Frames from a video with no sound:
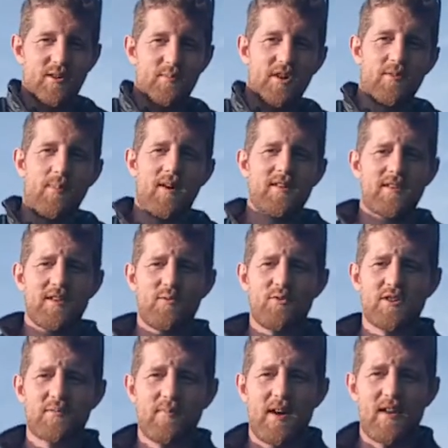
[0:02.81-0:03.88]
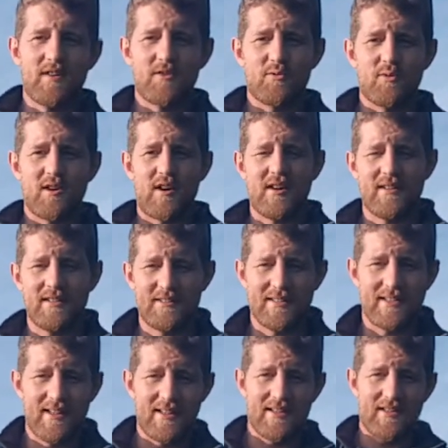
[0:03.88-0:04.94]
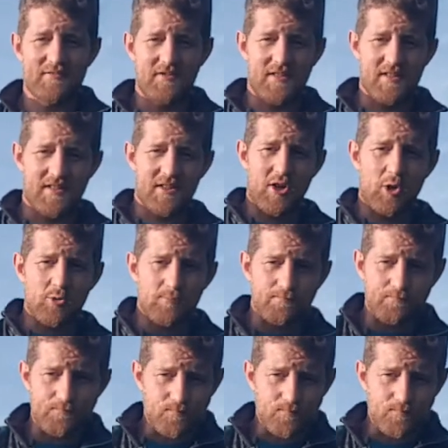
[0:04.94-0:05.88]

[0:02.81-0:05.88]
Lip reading: I'm a Commodity Risk Manager with INTL FCStone.